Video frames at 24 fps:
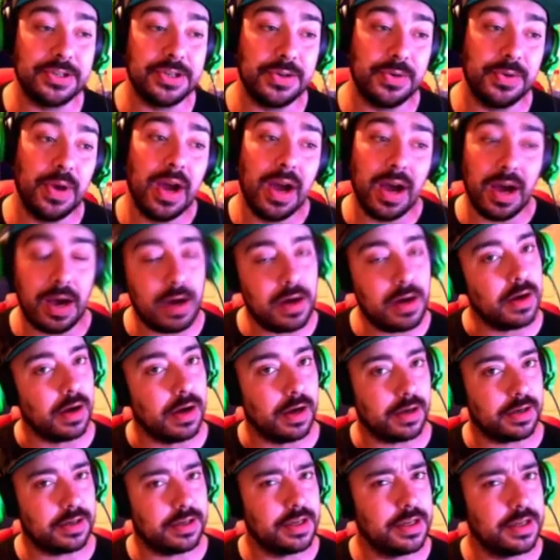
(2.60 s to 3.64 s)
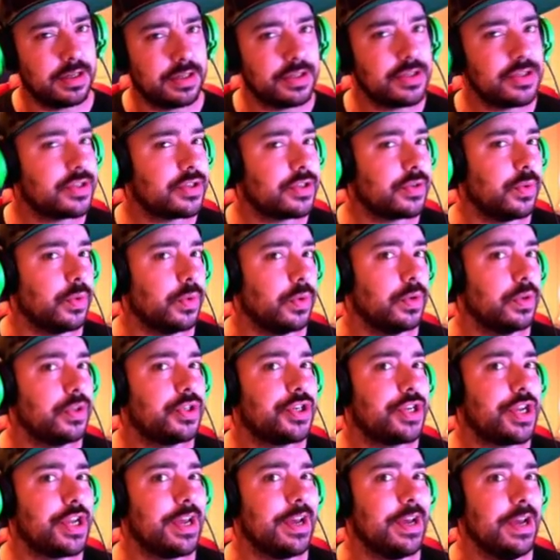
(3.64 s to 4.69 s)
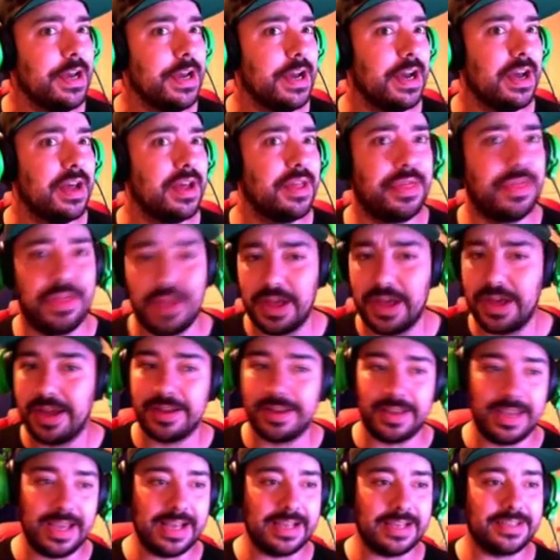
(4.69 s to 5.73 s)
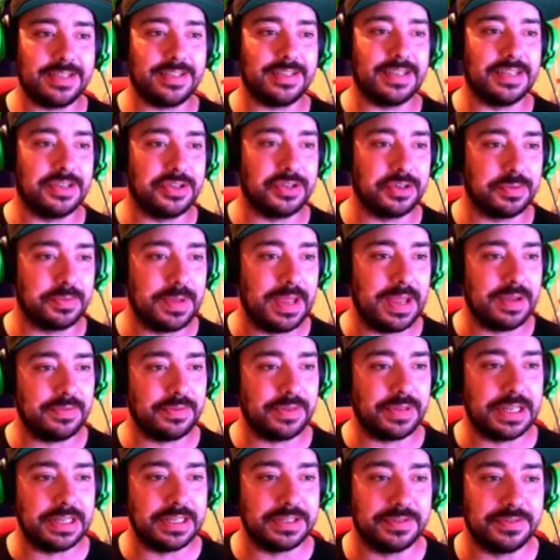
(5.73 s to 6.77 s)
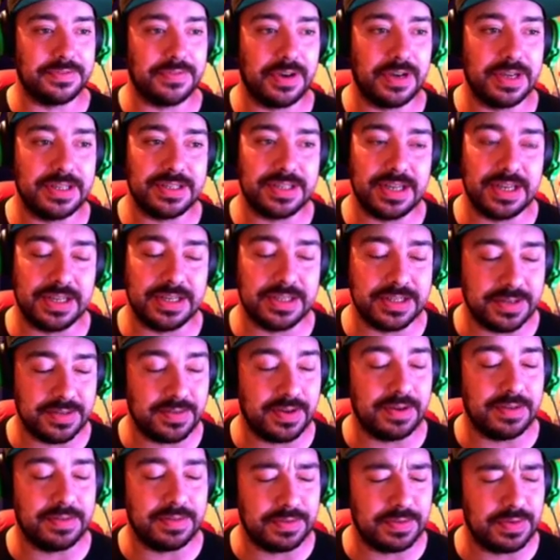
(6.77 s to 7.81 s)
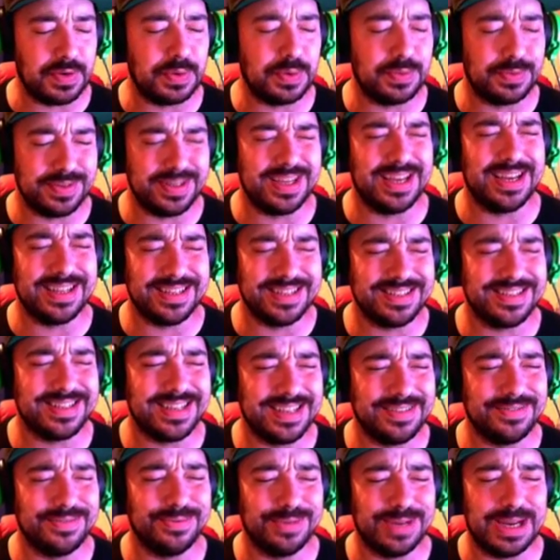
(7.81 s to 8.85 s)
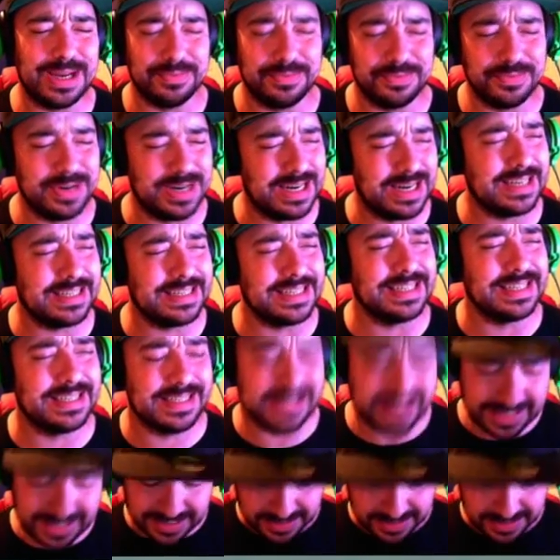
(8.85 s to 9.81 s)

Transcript: to Ark Scorched Earth. Yes, it took me everything to fight saying Survival Evolved. Yes, it, it really did.